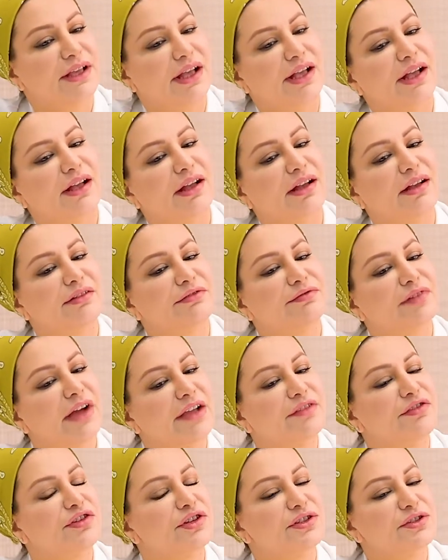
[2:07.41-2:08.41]

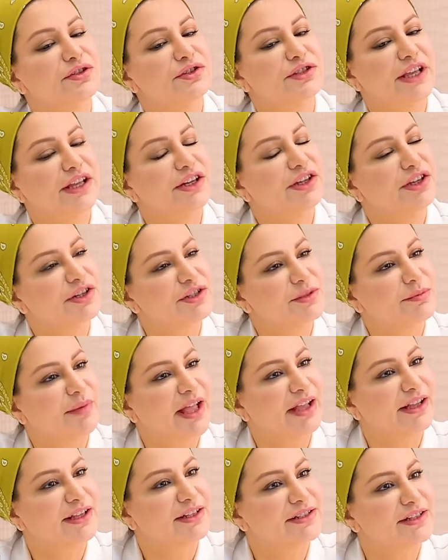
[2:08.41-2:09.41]
5 years or 10 years
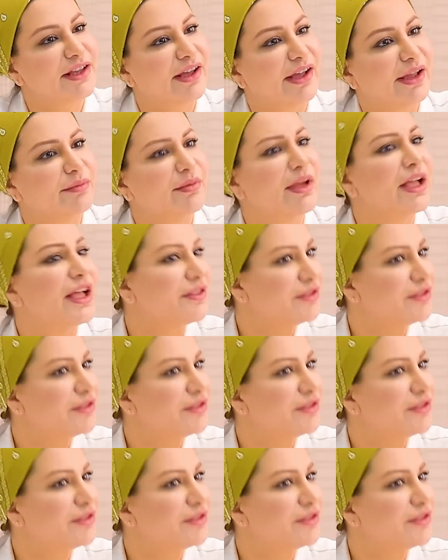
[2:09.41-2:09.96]
back in time,